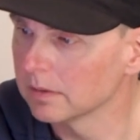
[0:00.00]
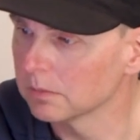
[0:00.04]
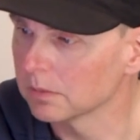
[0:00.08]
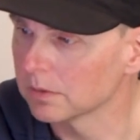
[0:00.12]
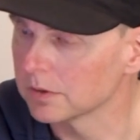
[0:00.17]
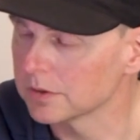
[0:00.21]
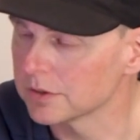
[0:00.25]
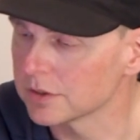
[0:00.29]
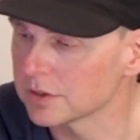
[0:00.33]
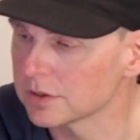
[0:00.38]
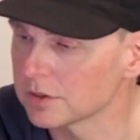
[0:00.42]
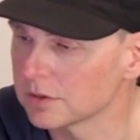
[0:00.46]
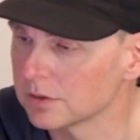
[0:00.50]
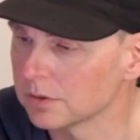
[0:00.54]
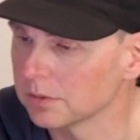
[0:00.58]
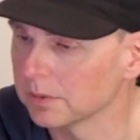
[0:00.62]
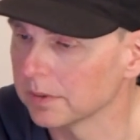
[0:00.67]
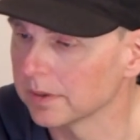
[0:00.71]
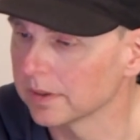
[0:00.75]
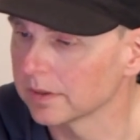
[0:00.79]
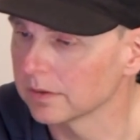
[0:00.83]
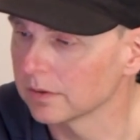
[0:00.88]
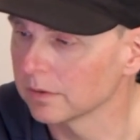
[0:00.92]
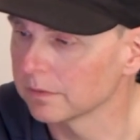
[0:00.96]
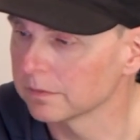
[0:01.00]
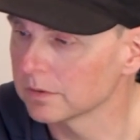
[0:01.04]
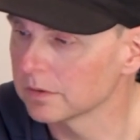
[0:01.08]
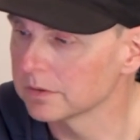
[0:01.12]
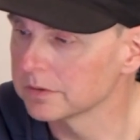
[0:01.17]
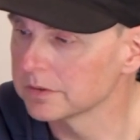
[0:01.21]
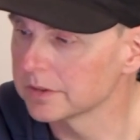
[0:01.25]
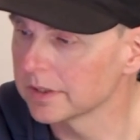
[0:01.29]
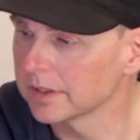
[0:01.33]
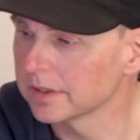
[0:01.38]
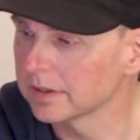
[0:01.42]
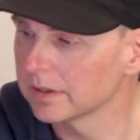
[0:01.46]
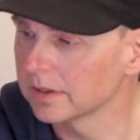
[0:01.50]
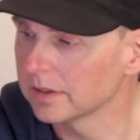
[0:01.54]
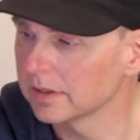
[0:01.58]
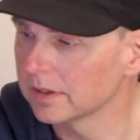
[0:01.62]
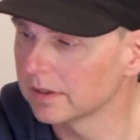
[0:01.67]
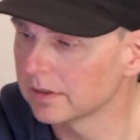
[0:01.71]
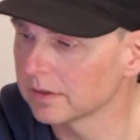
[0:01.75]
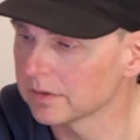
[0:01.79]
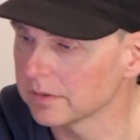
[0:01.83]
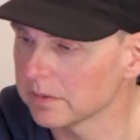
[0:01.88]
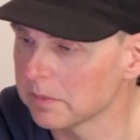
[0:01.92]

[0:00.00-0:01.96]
We're just doing the front end here.